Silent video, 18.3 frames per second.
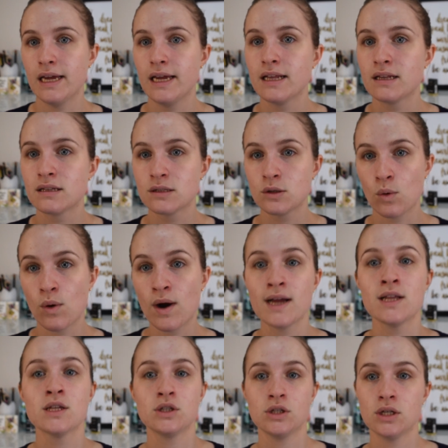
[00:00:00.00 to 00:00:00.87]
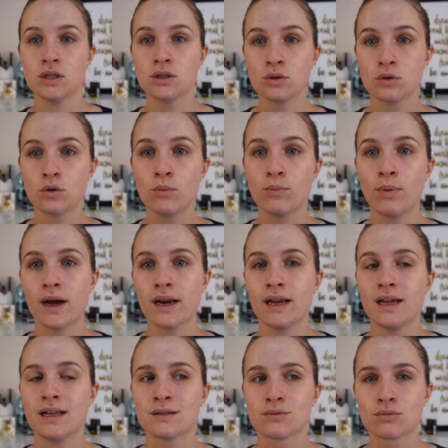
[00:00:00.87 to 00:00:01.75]
It's quite gentle,
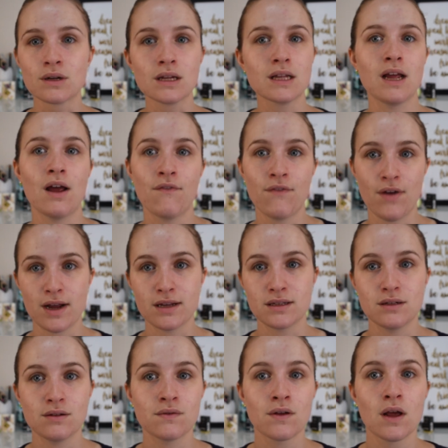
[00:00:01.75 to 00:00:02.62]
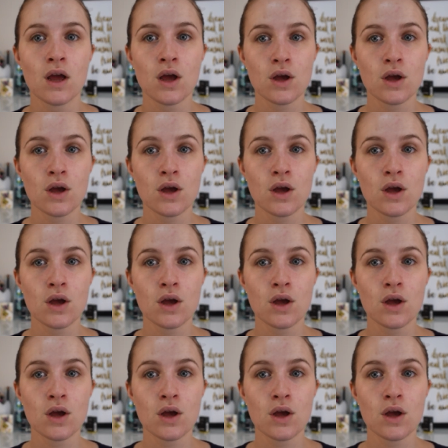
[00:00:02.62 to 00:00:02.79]
but it's really effective.